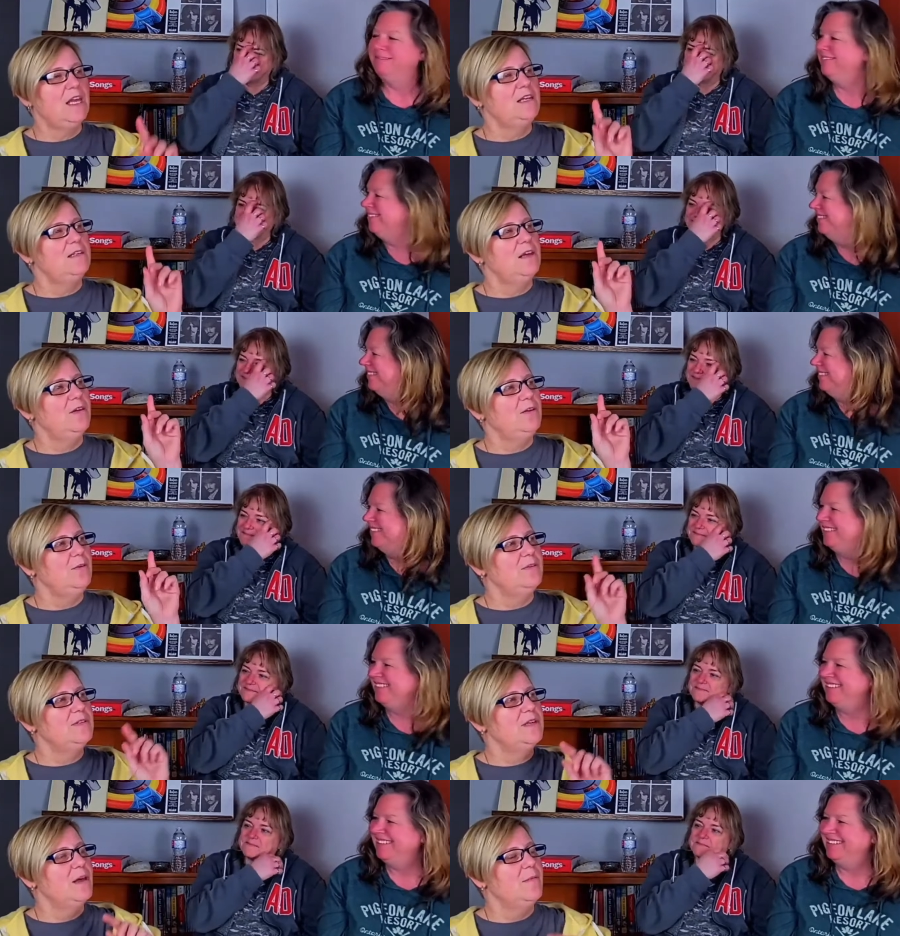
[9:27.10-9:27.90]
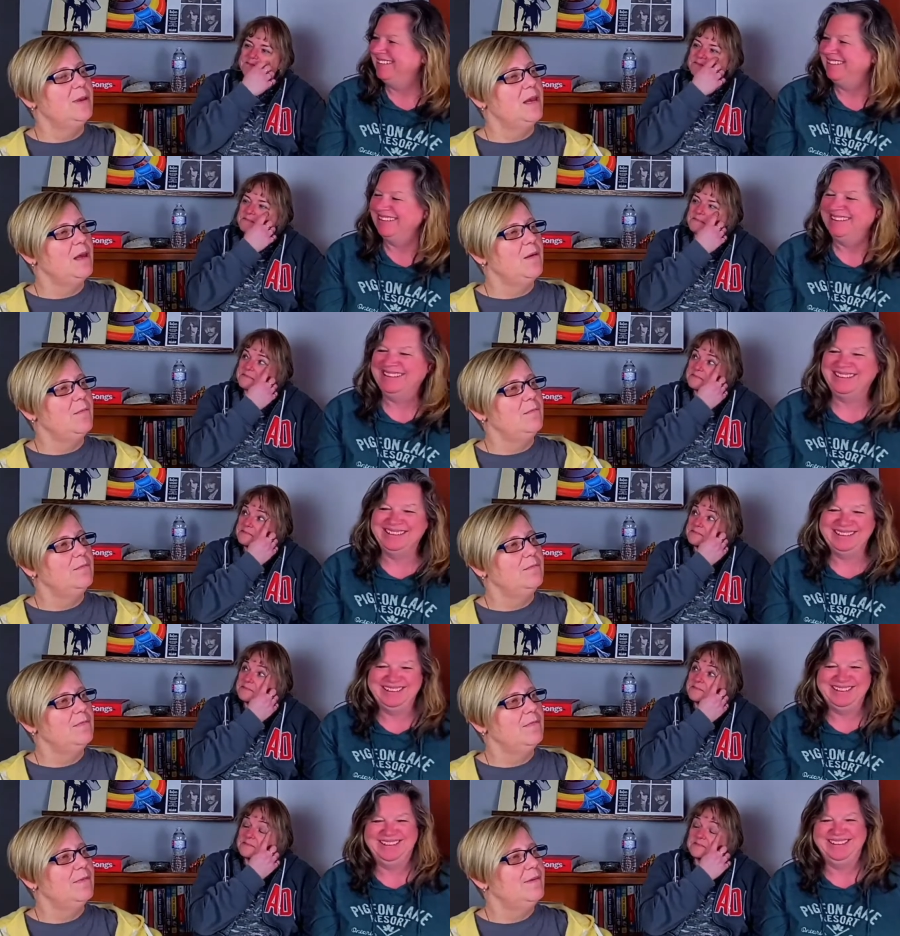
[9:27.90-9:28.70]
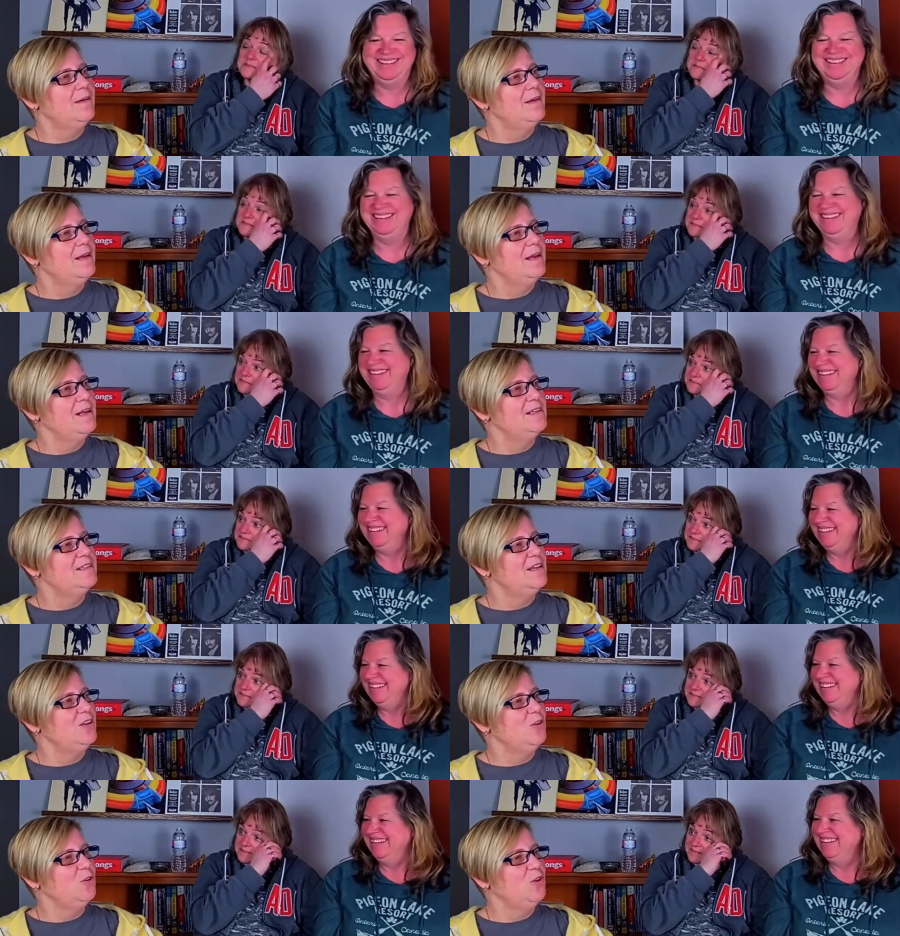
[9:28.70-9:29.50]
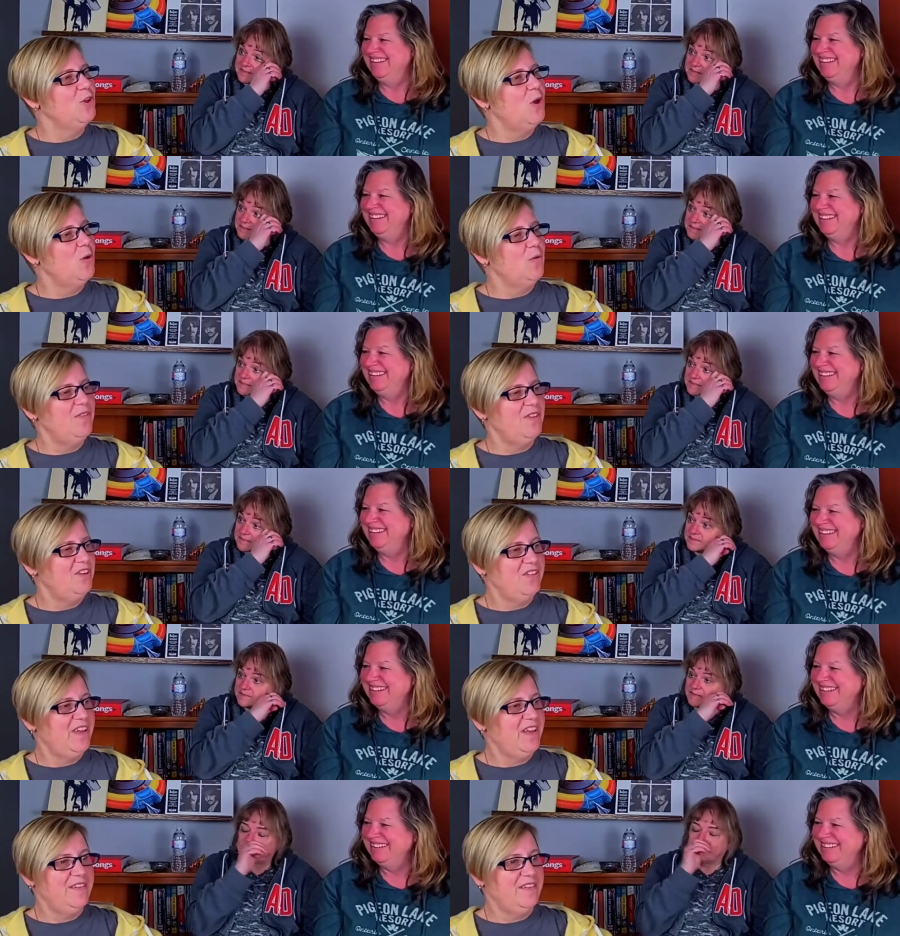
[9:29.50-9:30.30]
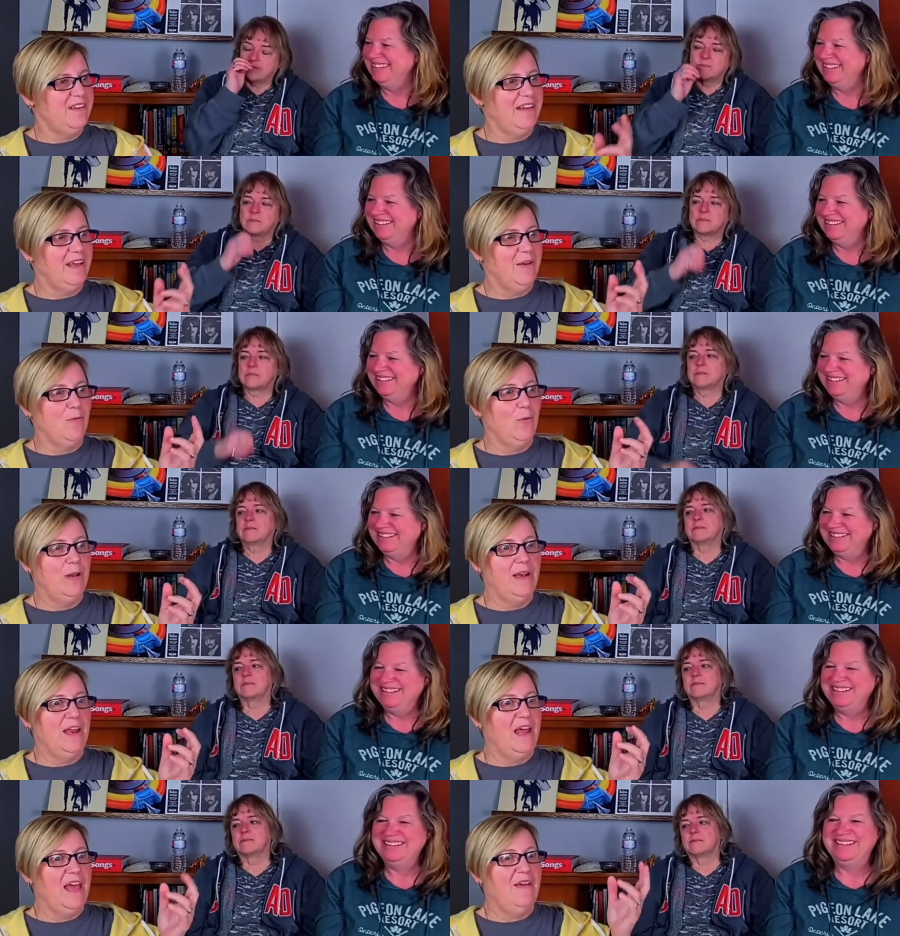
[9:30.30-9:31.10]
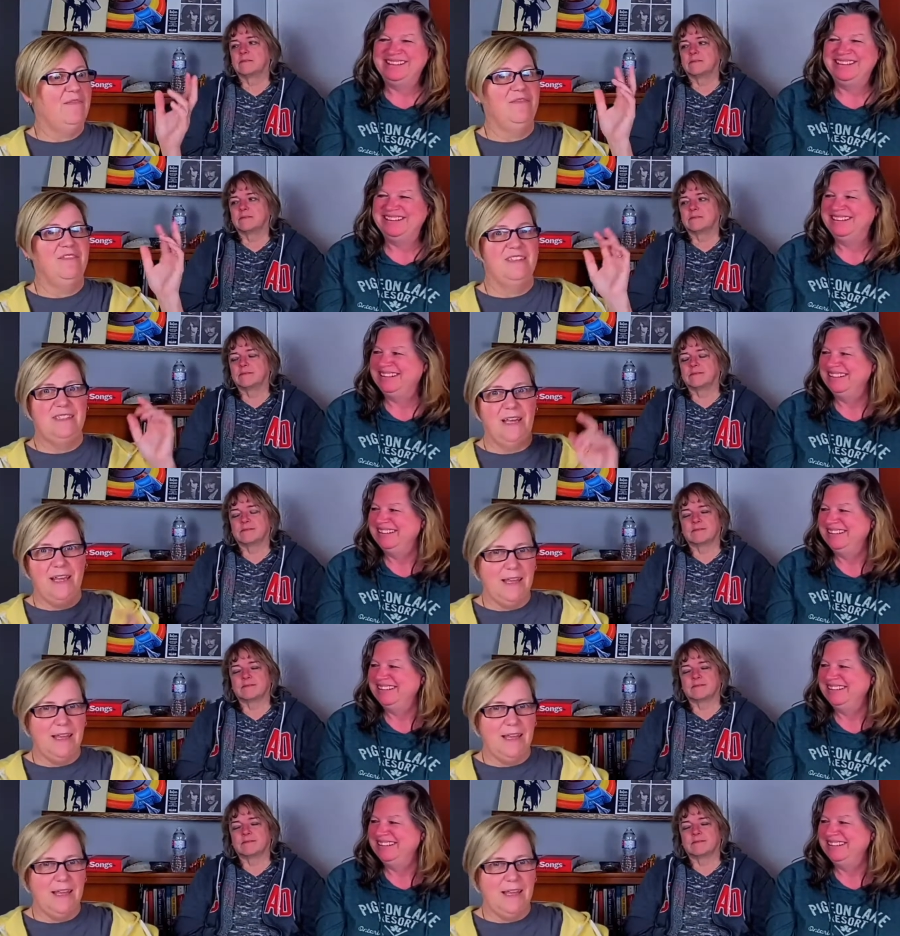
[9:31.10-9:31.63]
Speaker 1: tell you it's coming up. Because then you'll know, and then you'll guess it in like one half of a second.